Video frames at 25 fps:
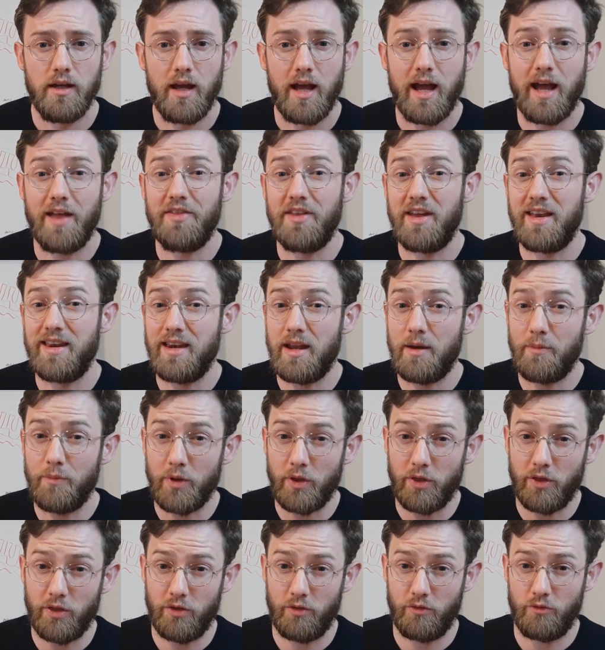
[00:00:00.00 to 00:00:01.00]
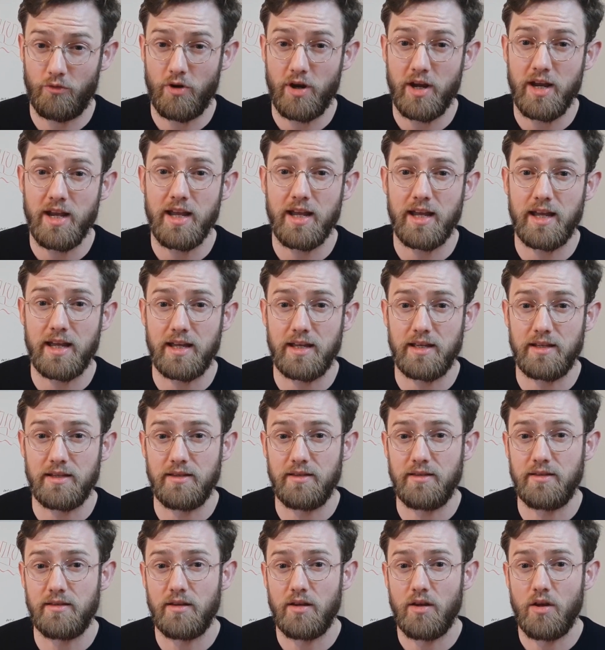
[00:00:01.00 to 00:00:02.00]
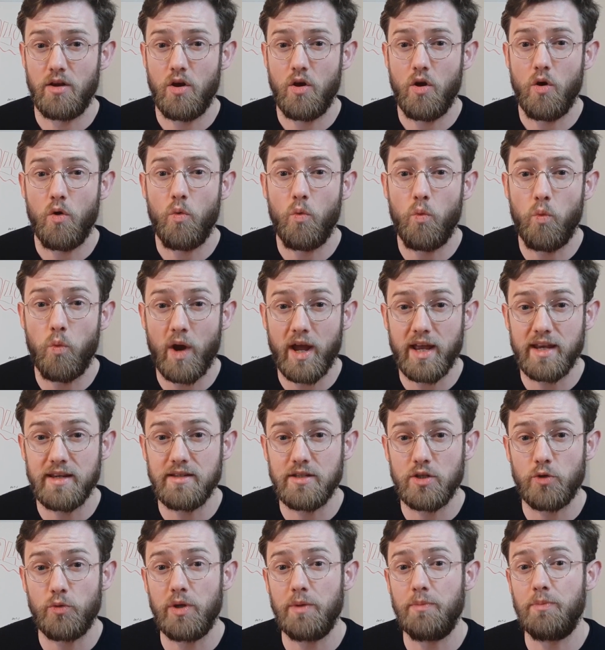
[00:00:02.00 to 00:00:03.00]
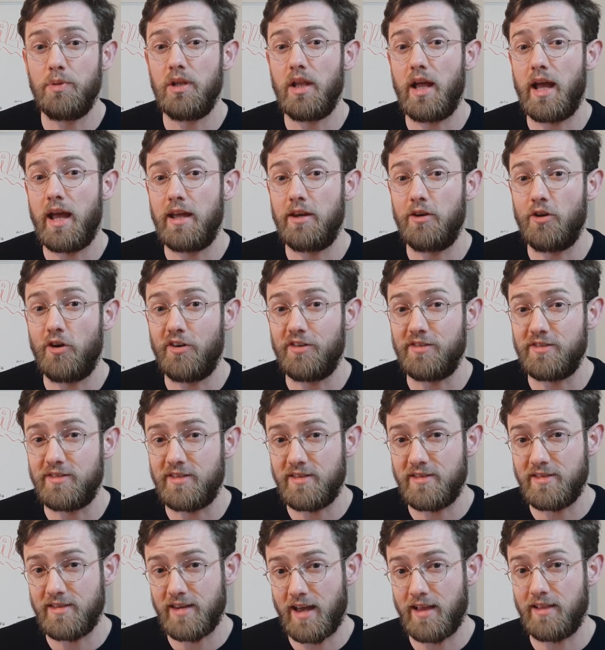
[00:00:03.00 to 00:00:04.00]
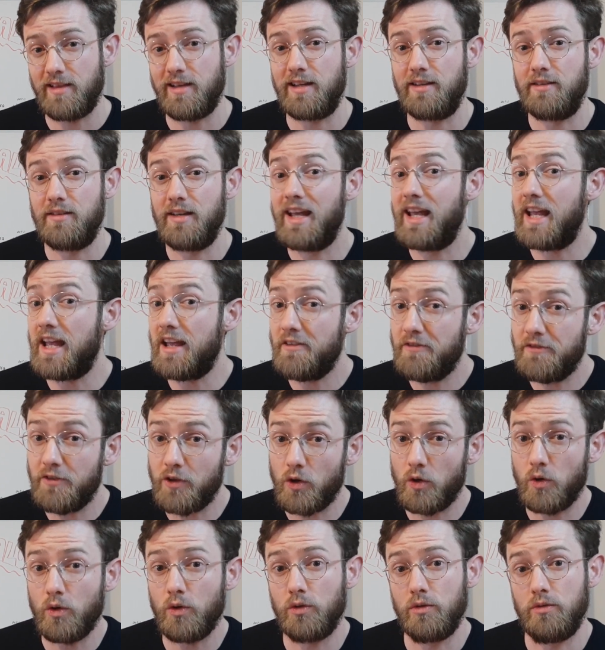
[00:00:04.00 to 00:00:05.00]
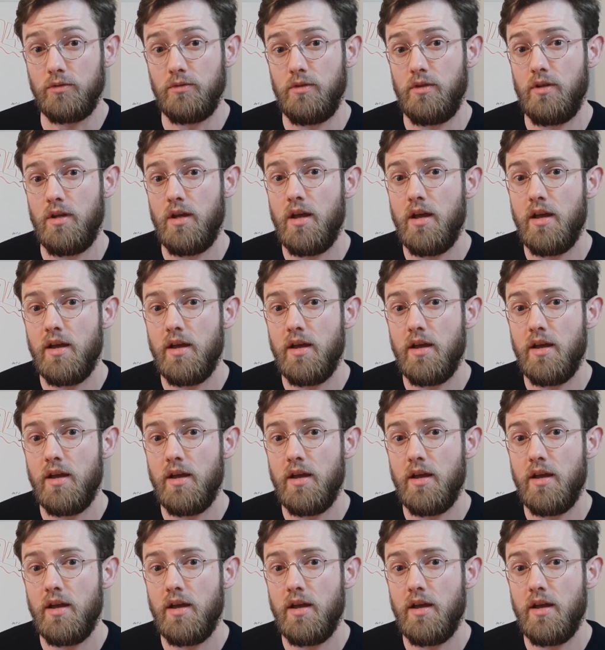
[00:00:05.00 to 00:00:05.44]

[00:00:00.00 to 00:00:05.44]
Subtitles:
And then number three is, when do we plan on selling, if at all?